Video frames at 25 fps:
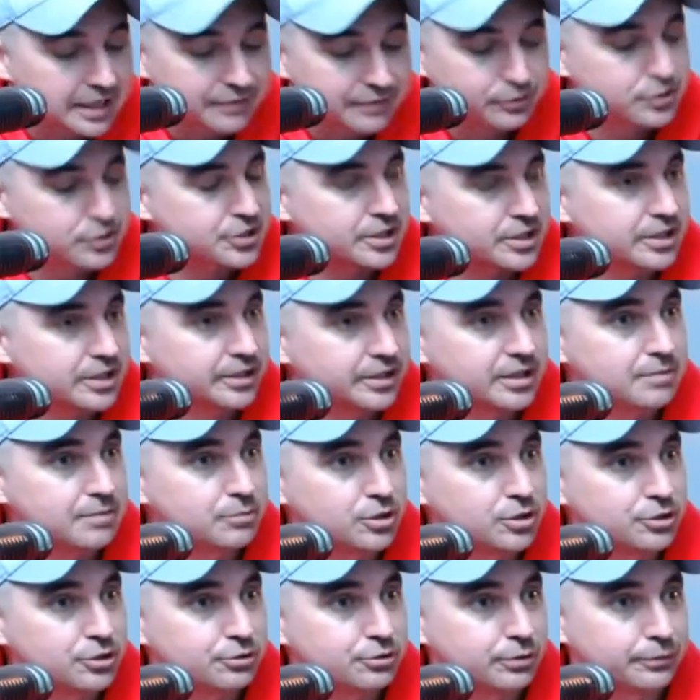even seeing their
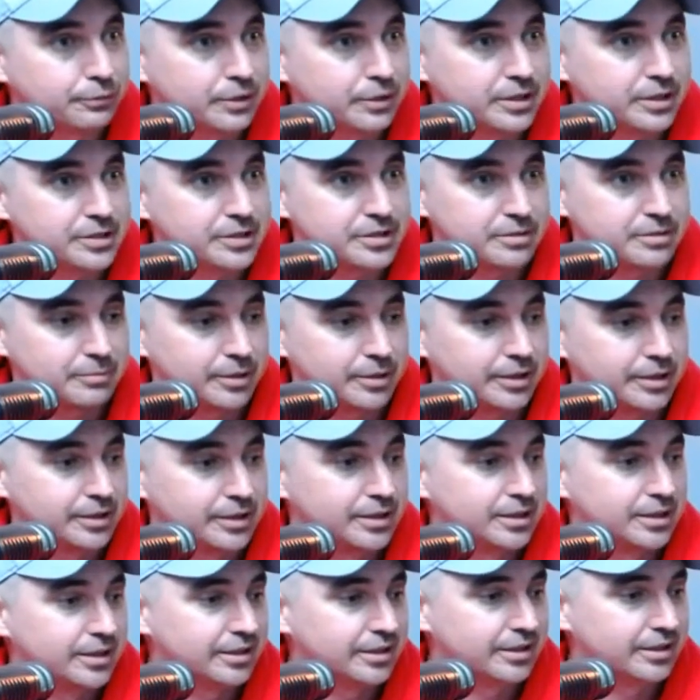mutual friends, I'm like,
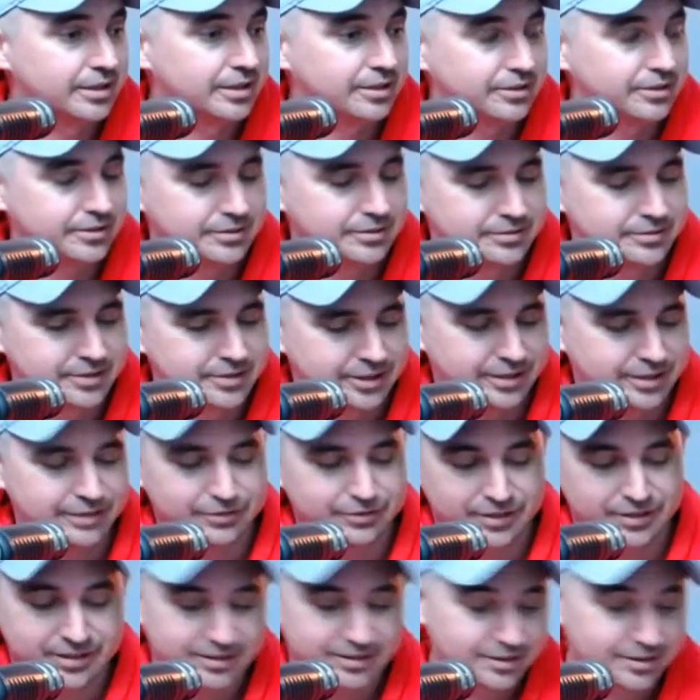oh, hold on, even
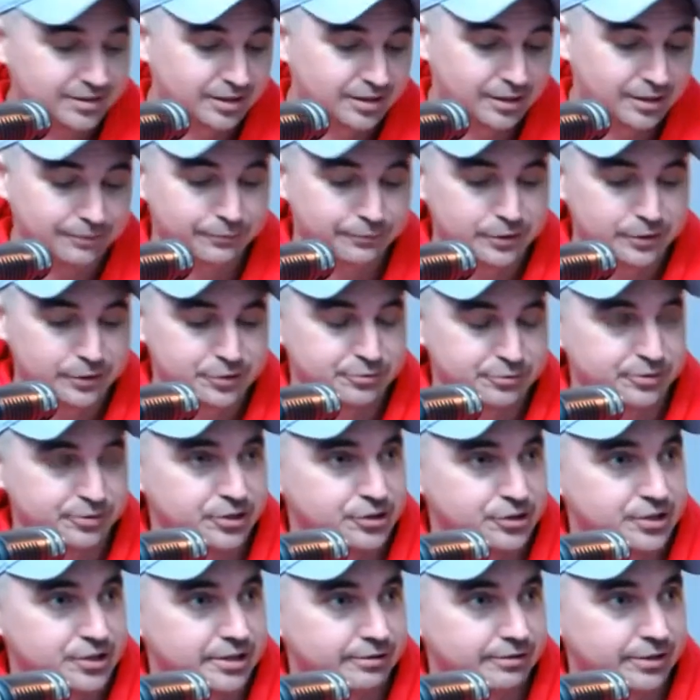though my friends are
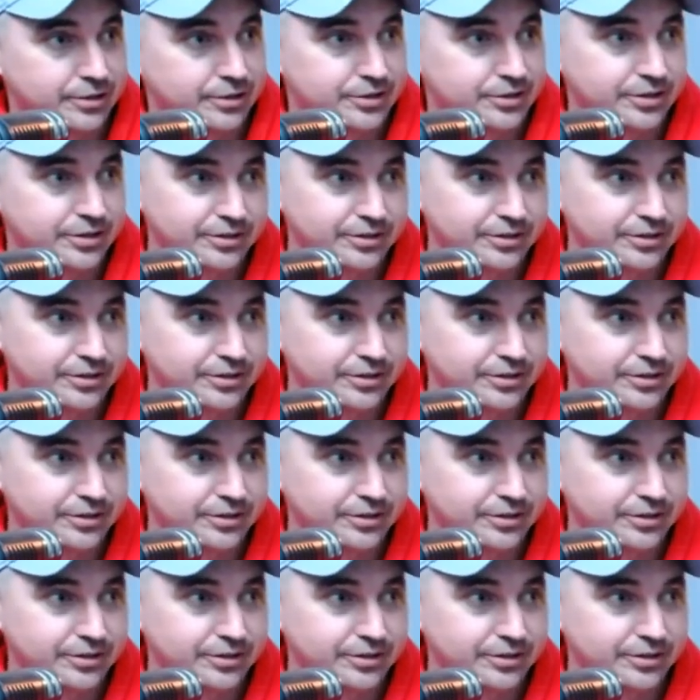just Dero